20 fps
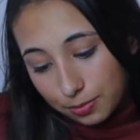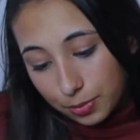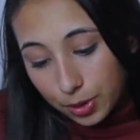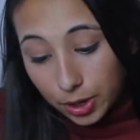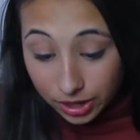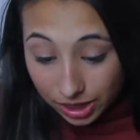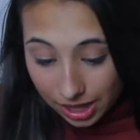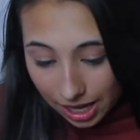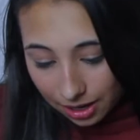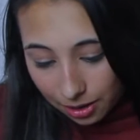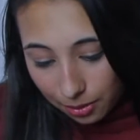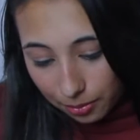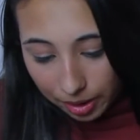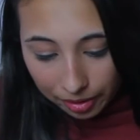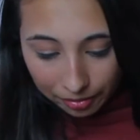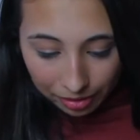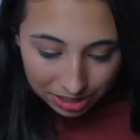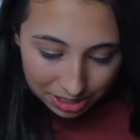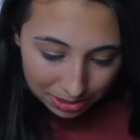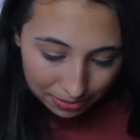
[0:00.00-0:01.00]
Put that on
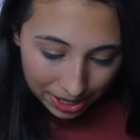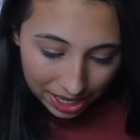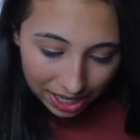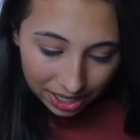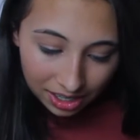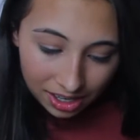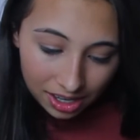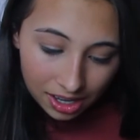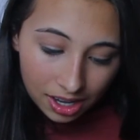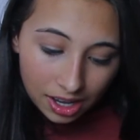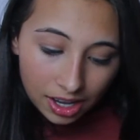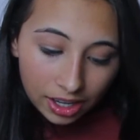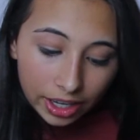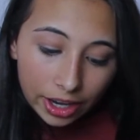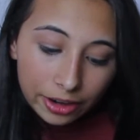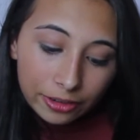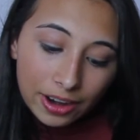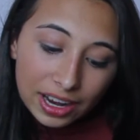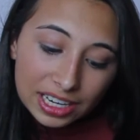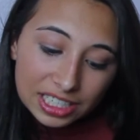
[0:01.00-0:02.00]
my resume.
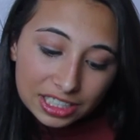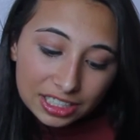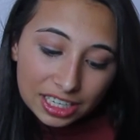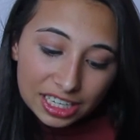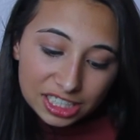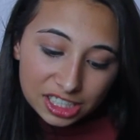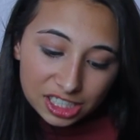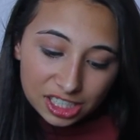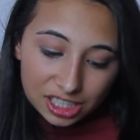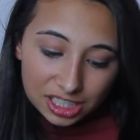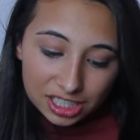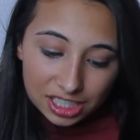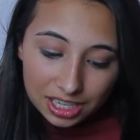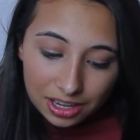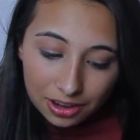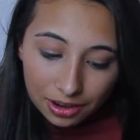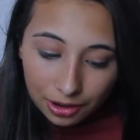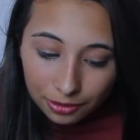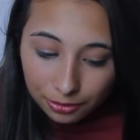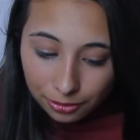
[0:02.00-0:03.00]
Congratulations,
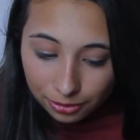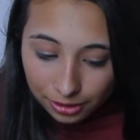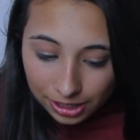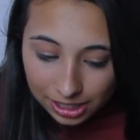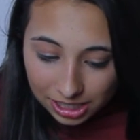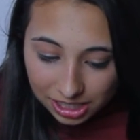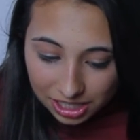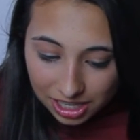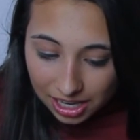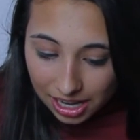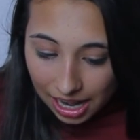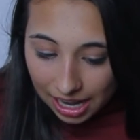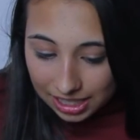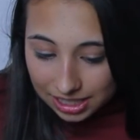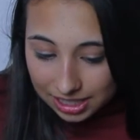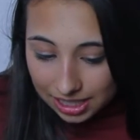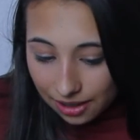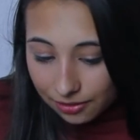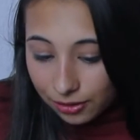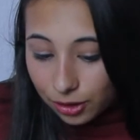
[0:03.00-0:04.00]
you have reached the
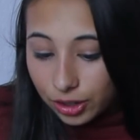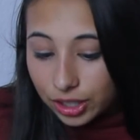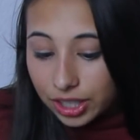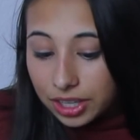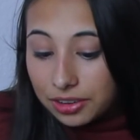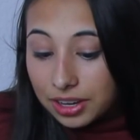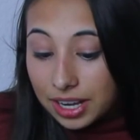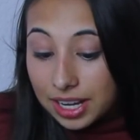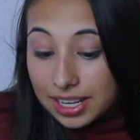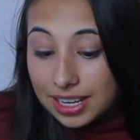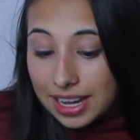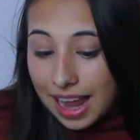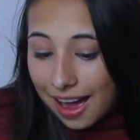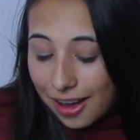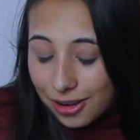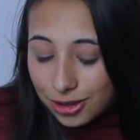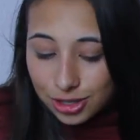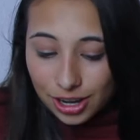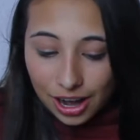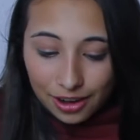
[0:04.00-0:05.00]
next level. You can
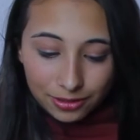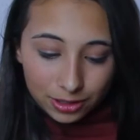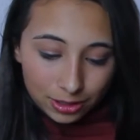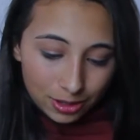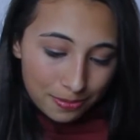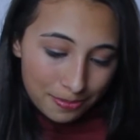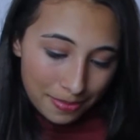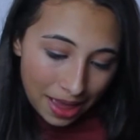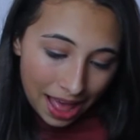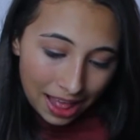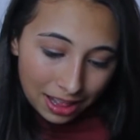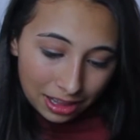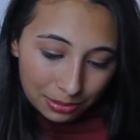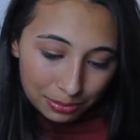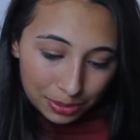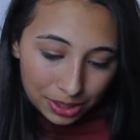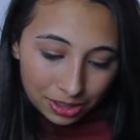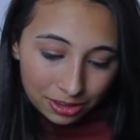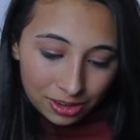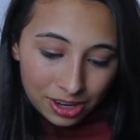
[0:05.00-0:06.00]
now travel to
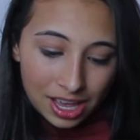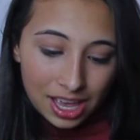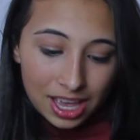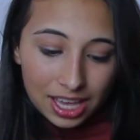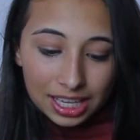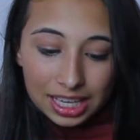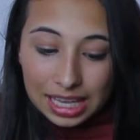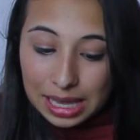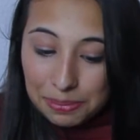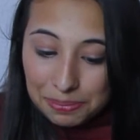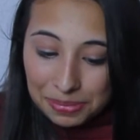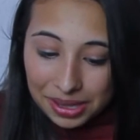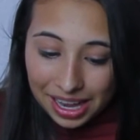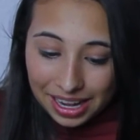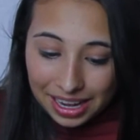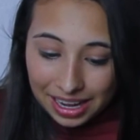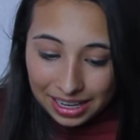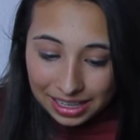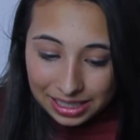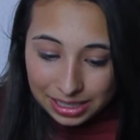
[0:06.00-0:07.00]
Malibu. Keep
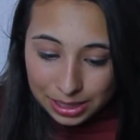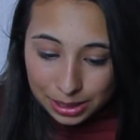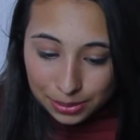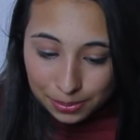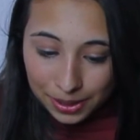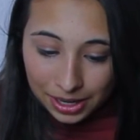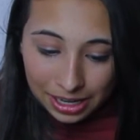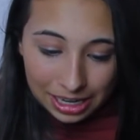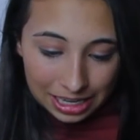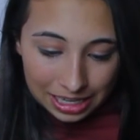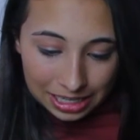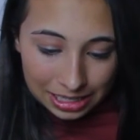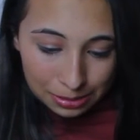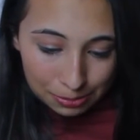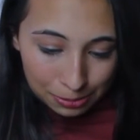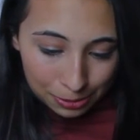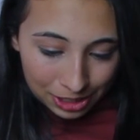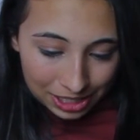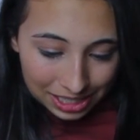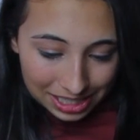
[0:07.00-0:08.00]
getting experience
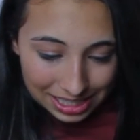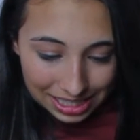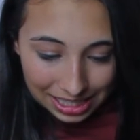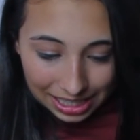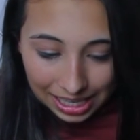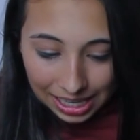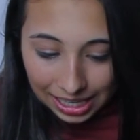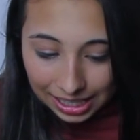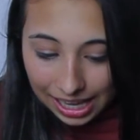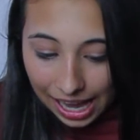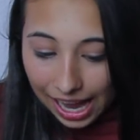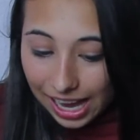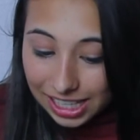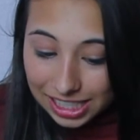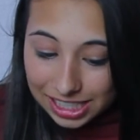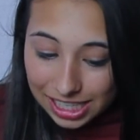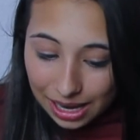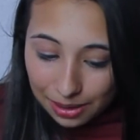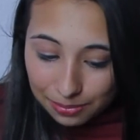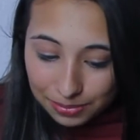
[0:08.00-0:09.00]
points to get
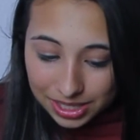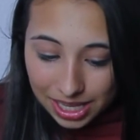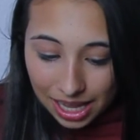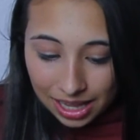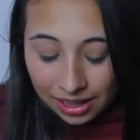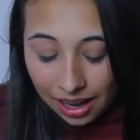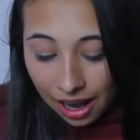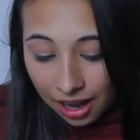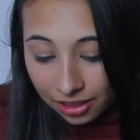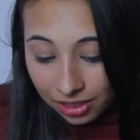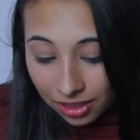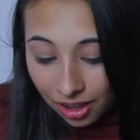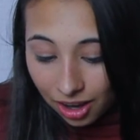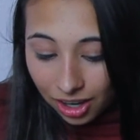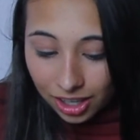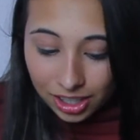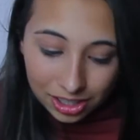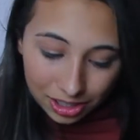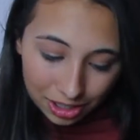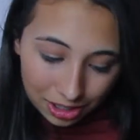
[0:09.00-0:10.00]
K-Gems and
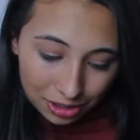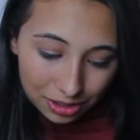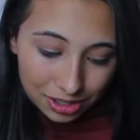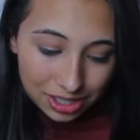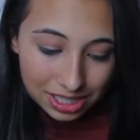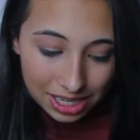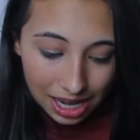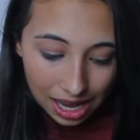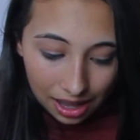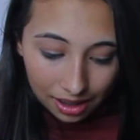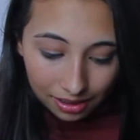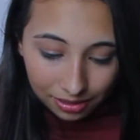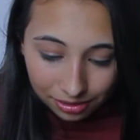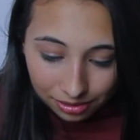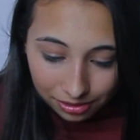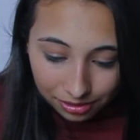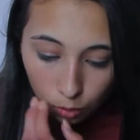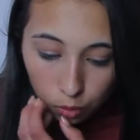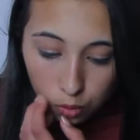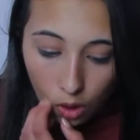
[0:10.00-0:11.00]
unlock new
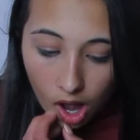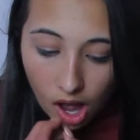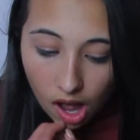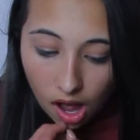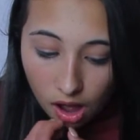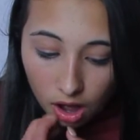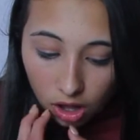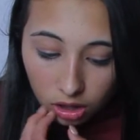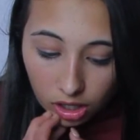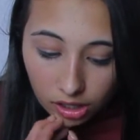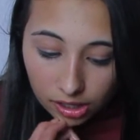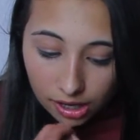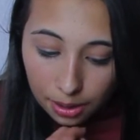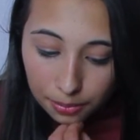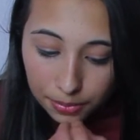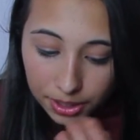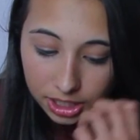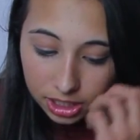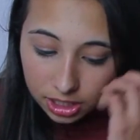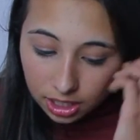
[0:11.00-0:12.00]
stuff. Whoa, look
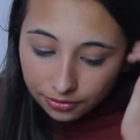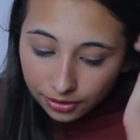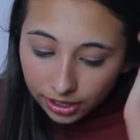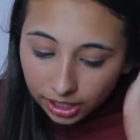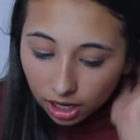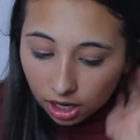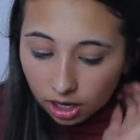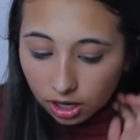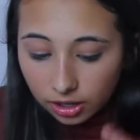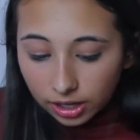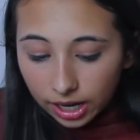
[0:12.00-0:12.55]
how much stuff I got.